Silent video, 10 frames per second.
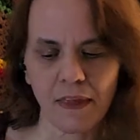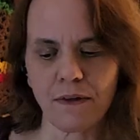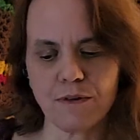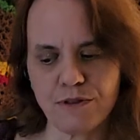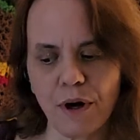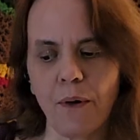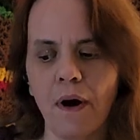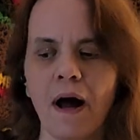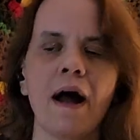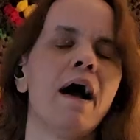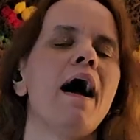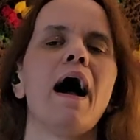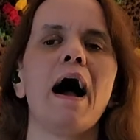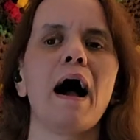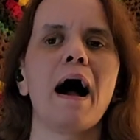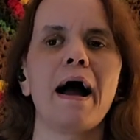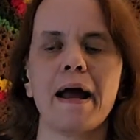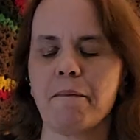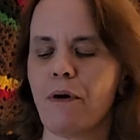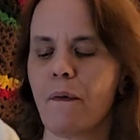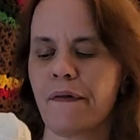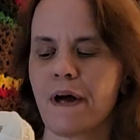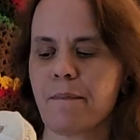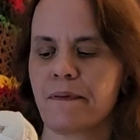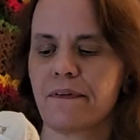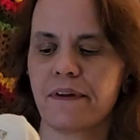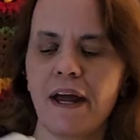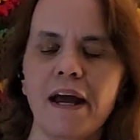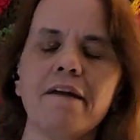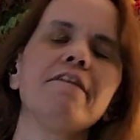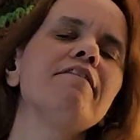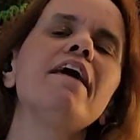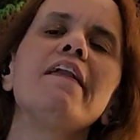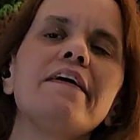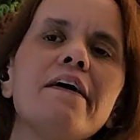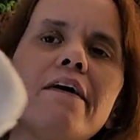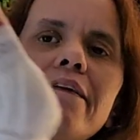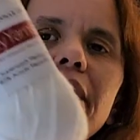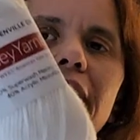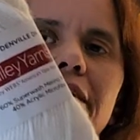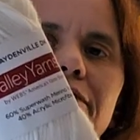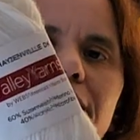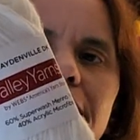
So, I am holding up a skein of the Valley Yarns Haydenville